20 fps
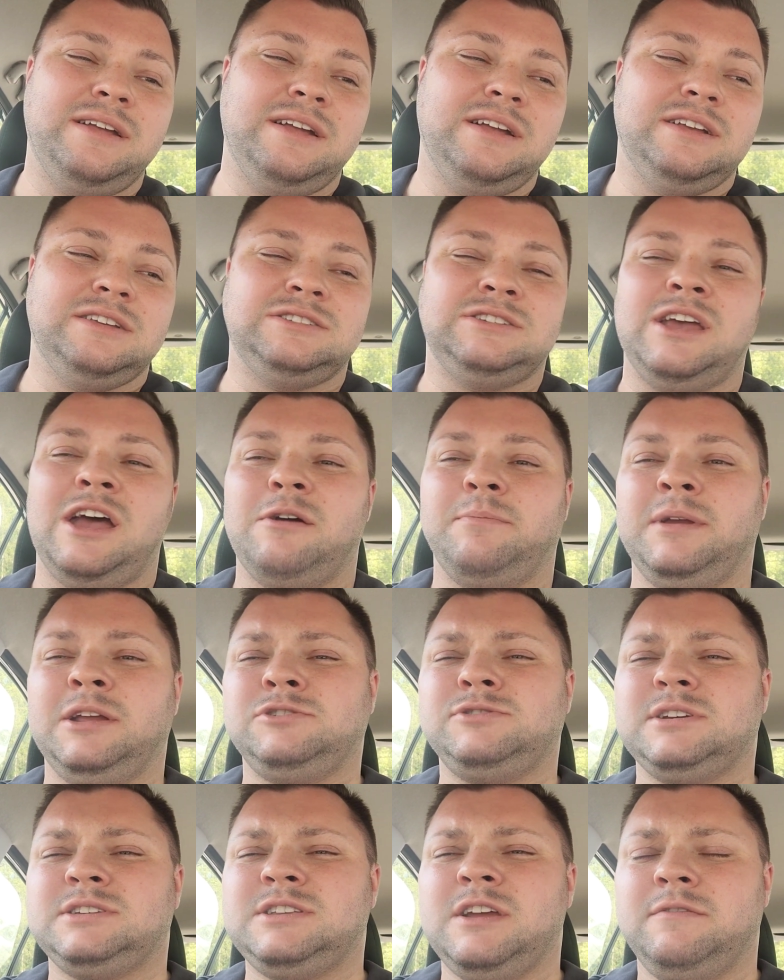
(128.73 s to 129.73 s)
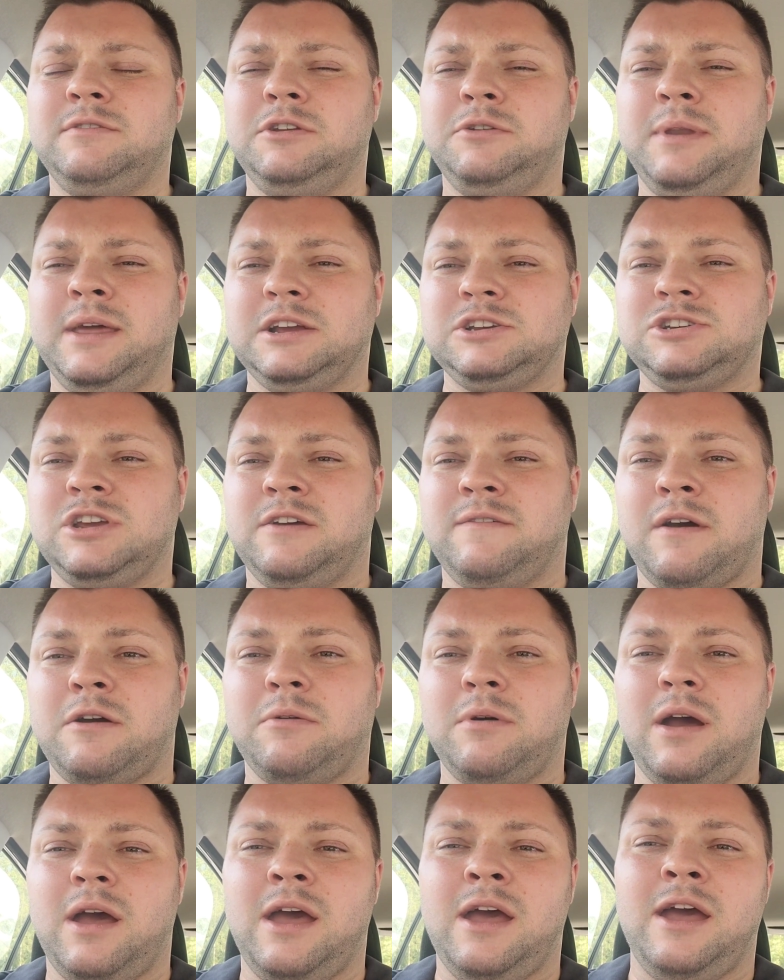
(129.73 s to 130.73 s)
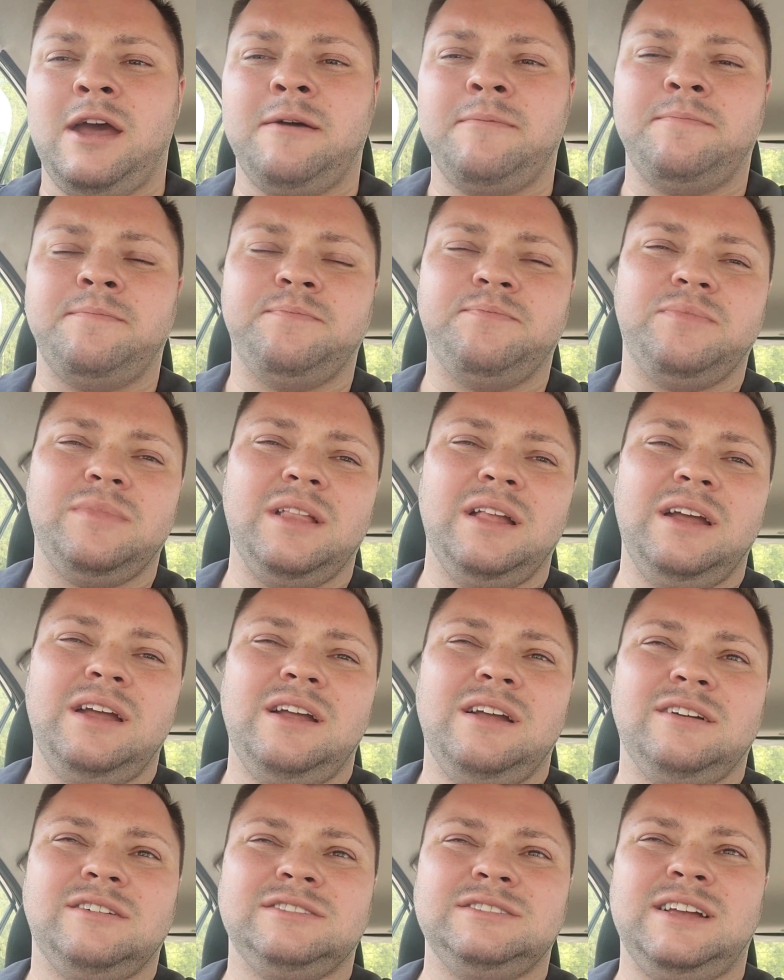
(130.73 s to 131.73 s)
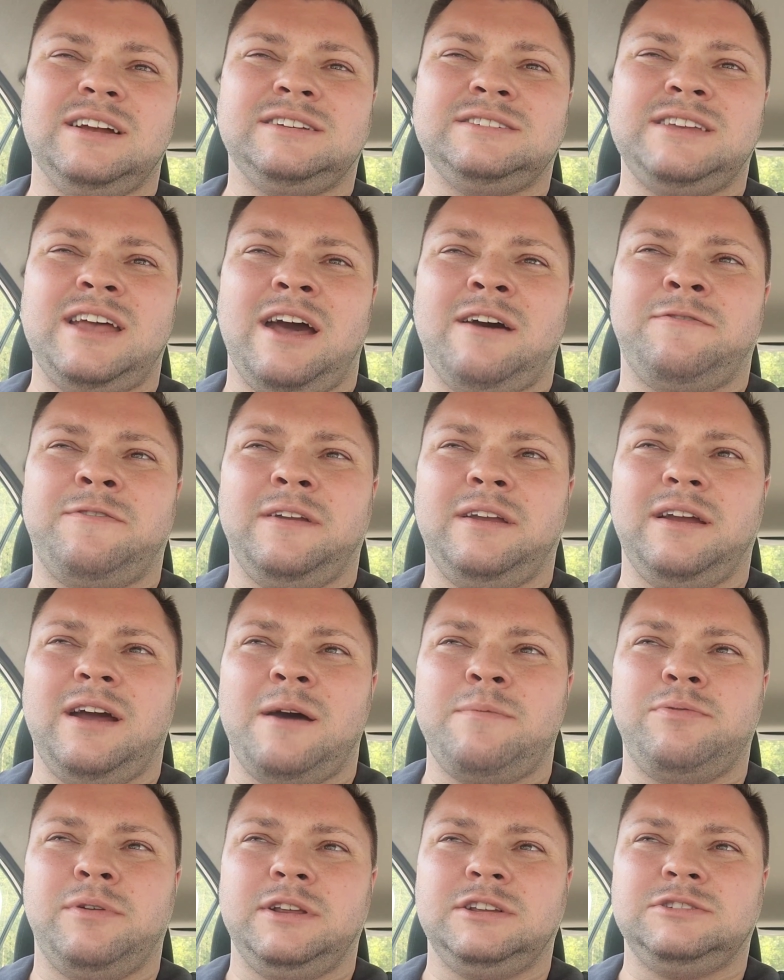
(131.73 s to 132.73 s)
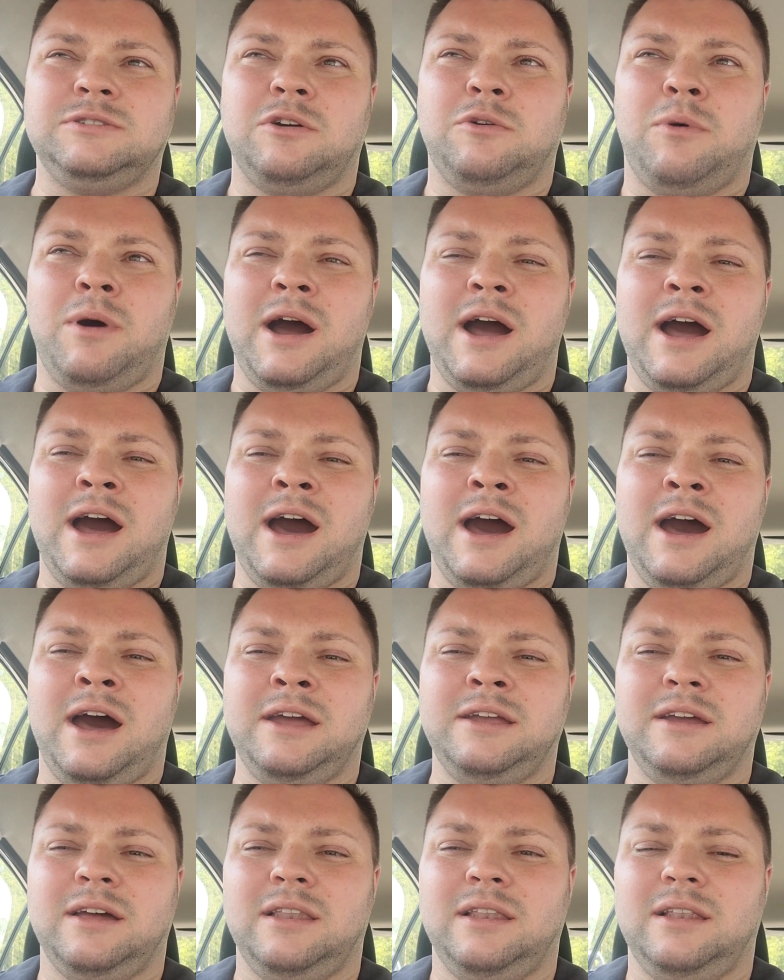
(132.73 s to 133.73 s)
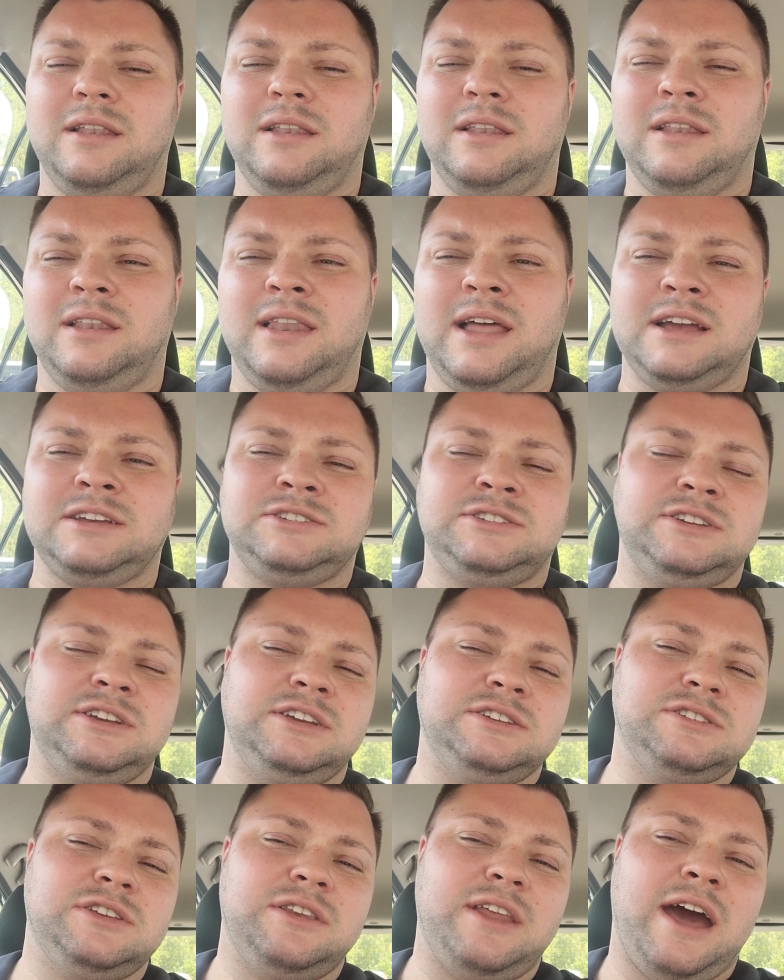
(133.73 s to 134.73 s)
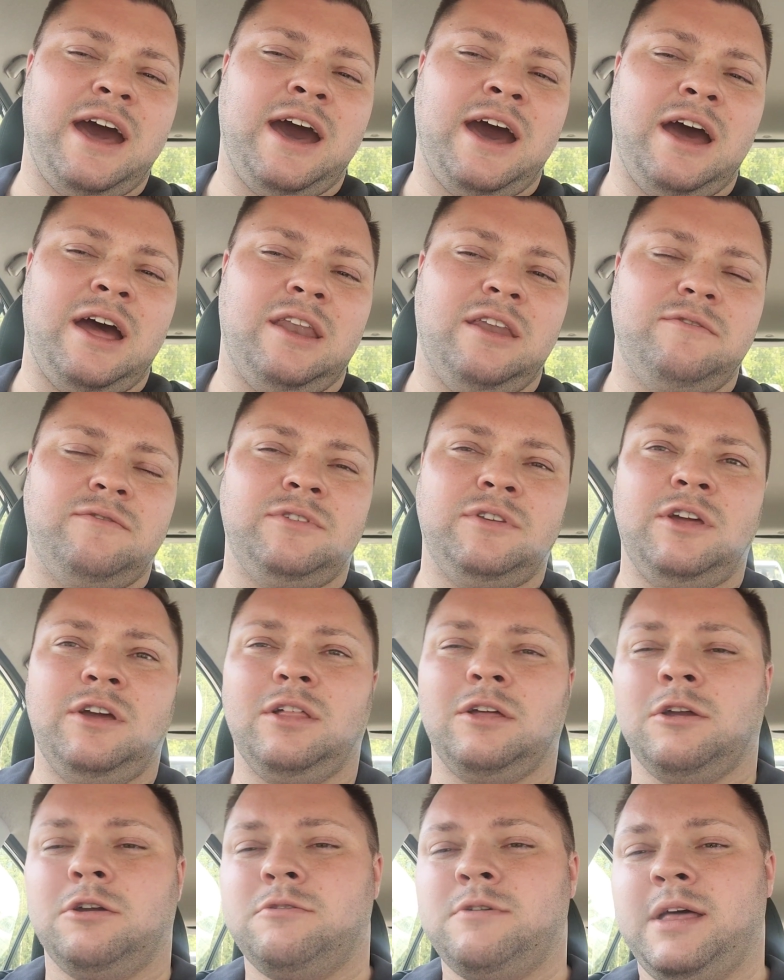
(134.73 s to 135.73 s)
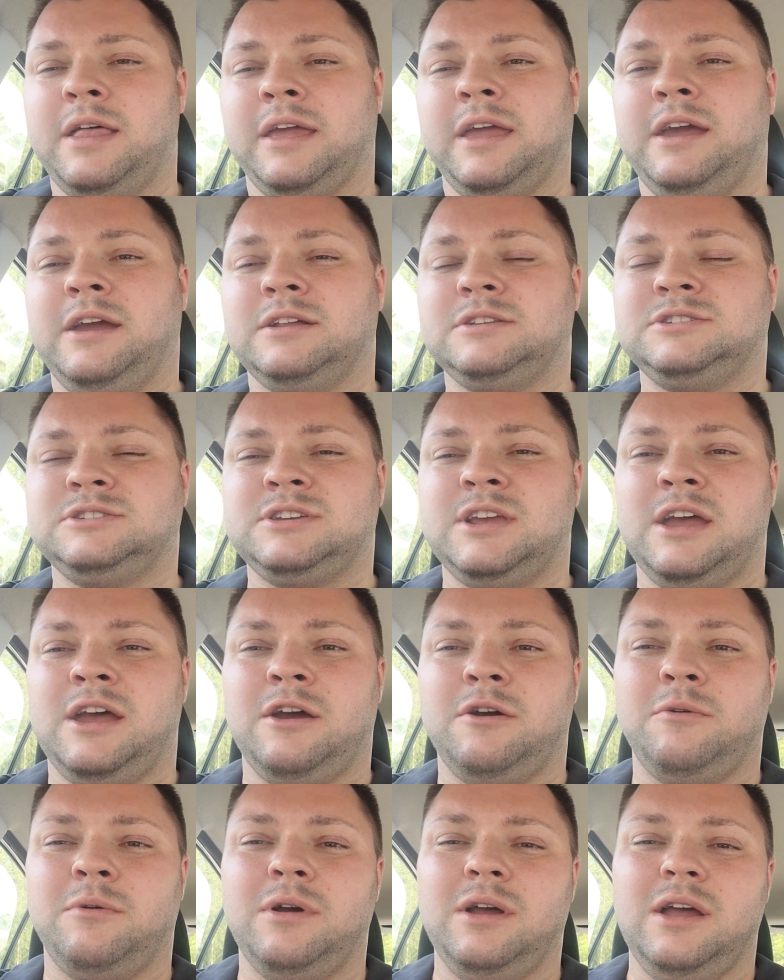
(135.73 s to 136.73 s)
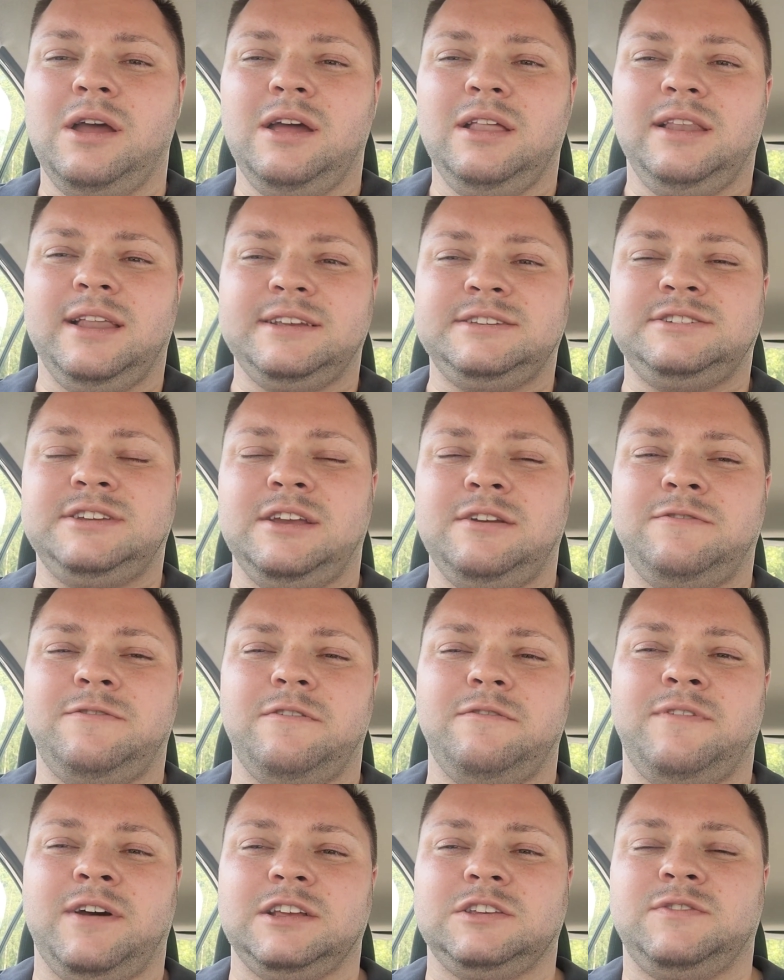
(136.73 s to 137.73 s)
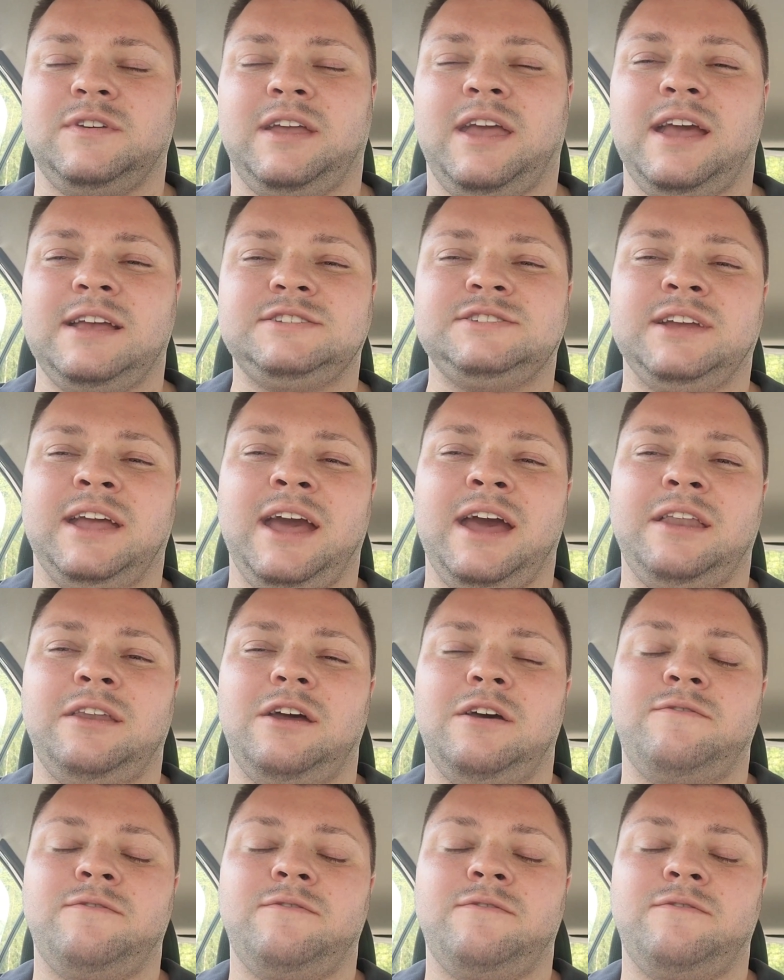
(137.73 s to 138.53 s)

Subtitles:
So it'll be interesting how they do next year though. Because like I say, I think I predicted them quite high last season and they nearly got relegated. So let's see if that's the case again.